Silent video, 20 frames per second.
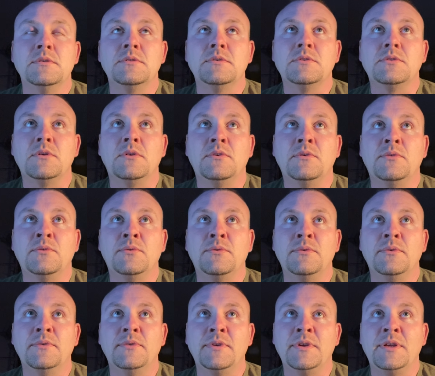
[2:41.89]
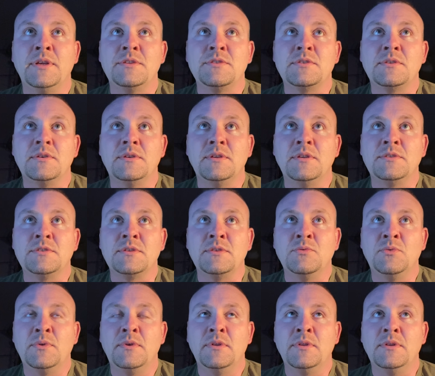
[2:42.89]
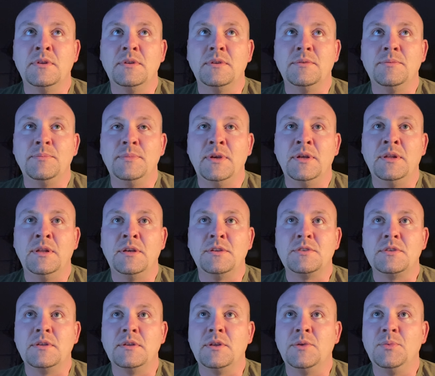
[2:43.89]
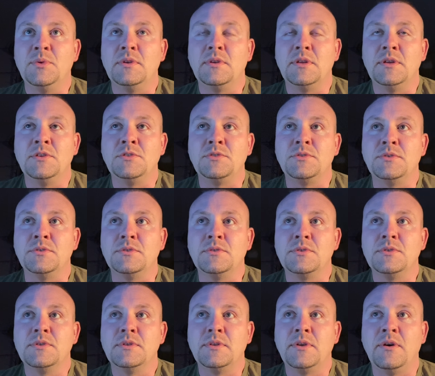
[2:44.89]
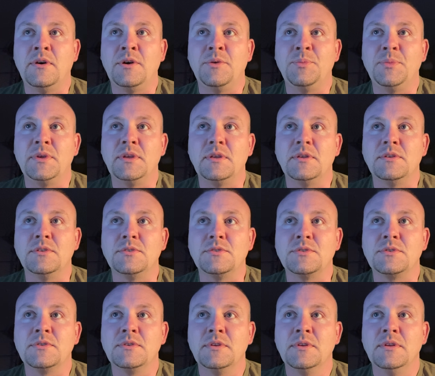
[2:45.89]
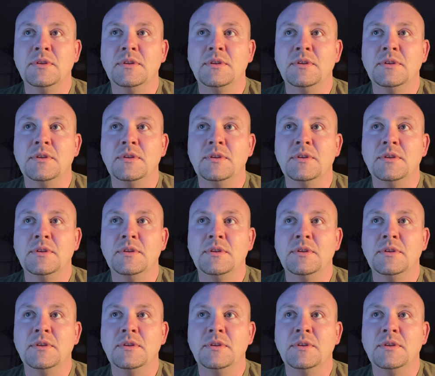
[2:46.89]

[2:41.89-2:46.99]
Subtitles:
So as one of the LICW teachers taught me is,